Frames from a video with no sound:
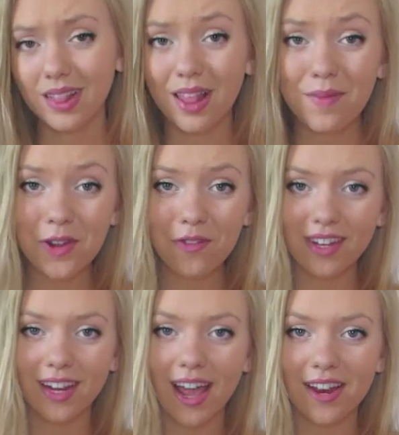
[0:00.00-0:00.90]
let me know if
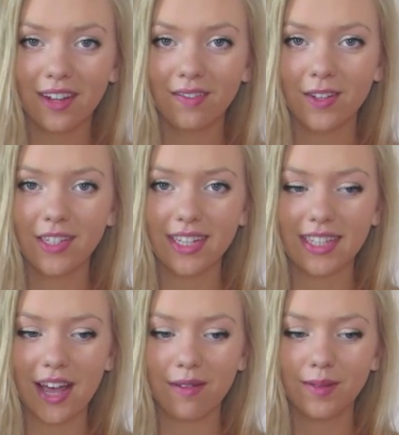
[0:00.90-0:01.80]
you did any of those
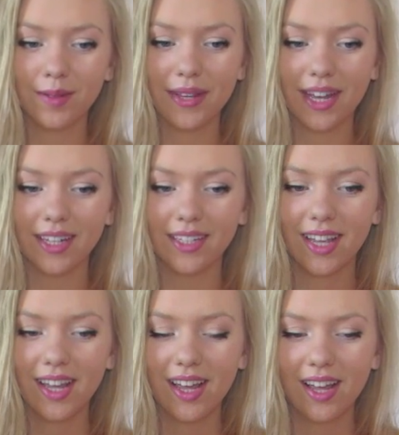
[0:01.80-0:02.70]
exams, because
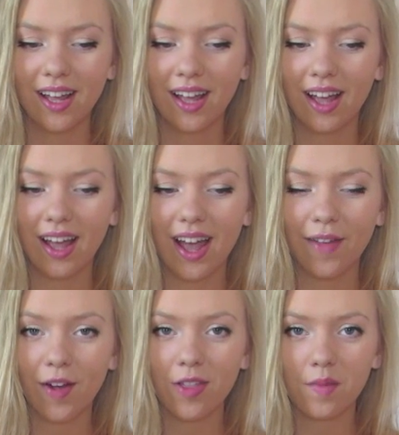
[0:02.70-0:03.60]

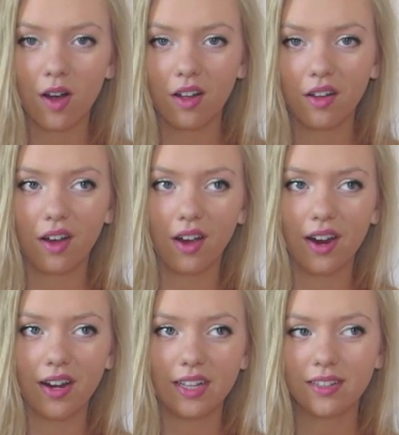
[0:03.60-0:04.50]
I found them all
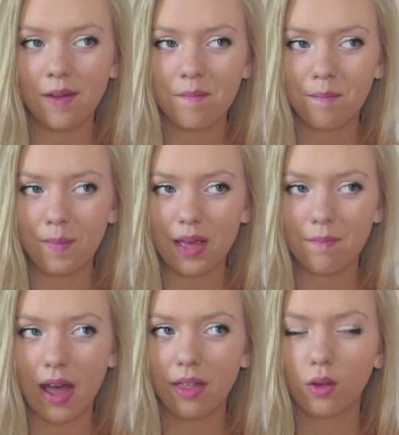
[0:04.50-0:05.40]
hard, except
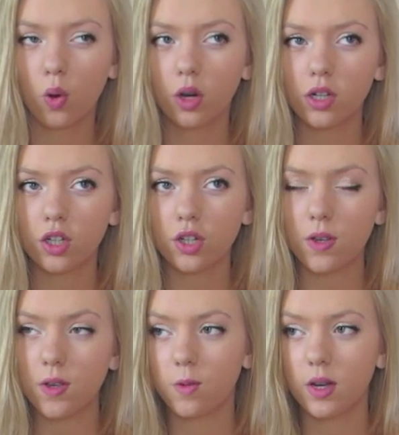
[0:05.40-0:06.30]
Math Core
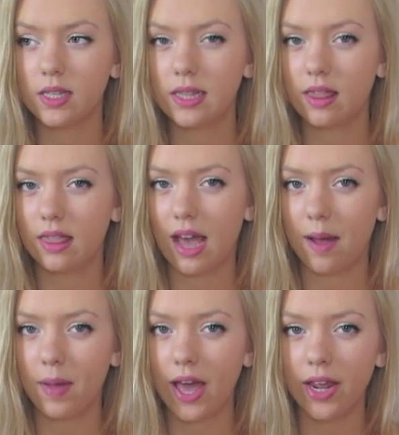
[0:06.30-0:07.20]
2 wasn't
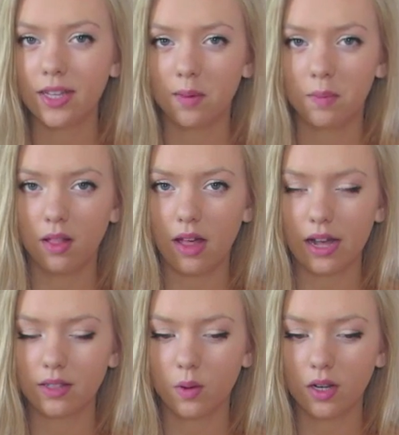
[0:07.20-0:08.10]
that bad, except the
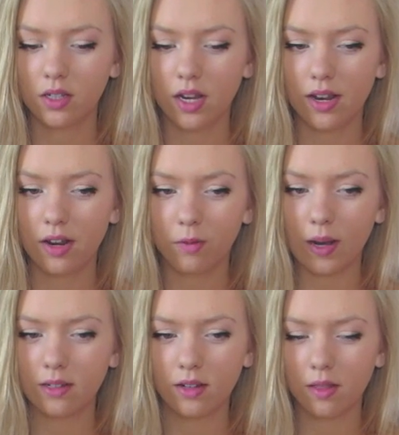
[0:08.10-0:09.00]
last question and a
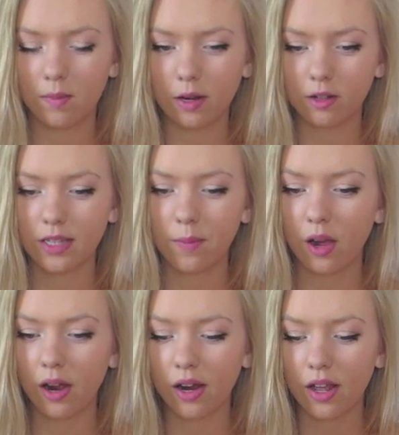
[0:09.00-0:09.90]
question in the middle
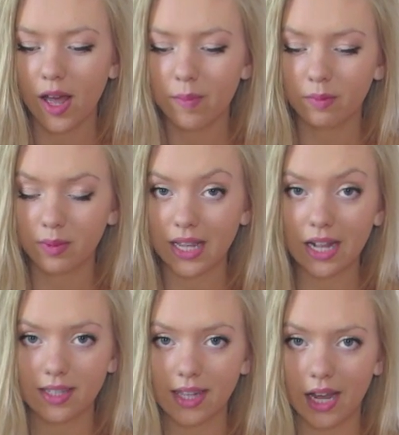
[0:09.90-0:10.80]
somewhere. But
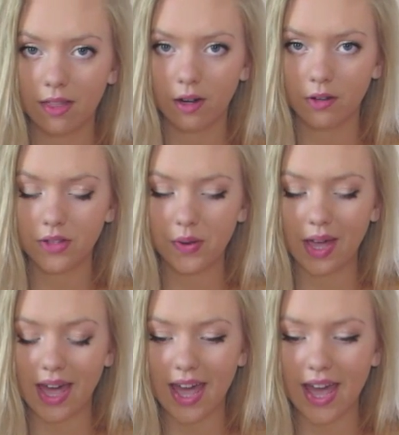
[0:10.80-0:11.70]
besides that, I thought it was
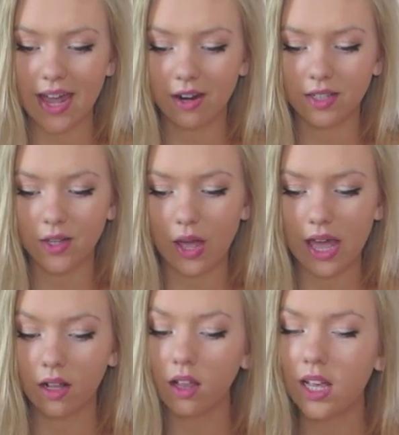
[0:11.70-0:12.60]
okay. And also
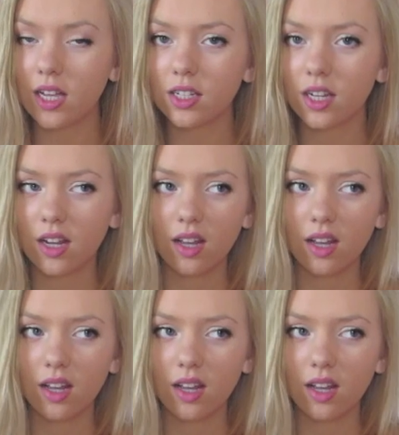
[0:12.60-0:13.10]
English,